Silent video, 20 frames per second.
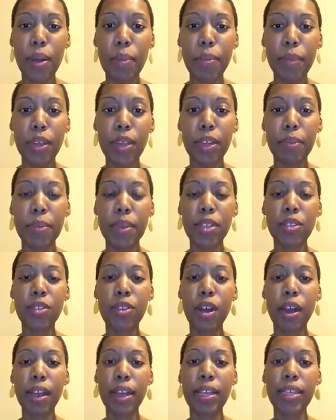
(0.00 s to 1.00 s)
I'm going to be
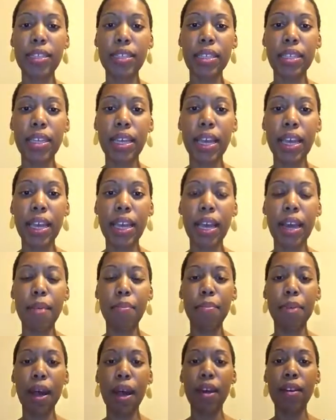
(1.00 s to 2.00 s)
talking today
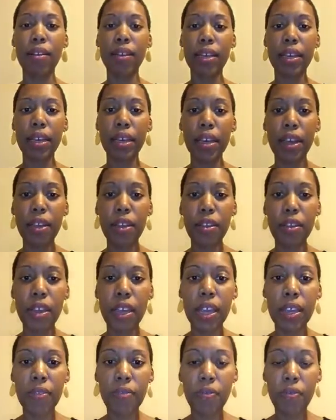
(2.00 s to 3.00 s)
about ear
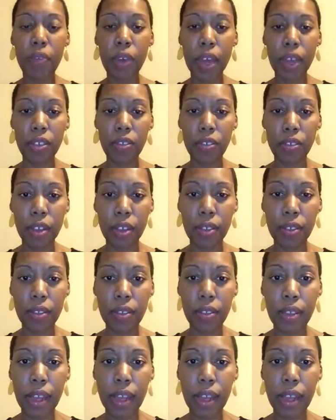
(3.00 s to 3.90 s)
infections.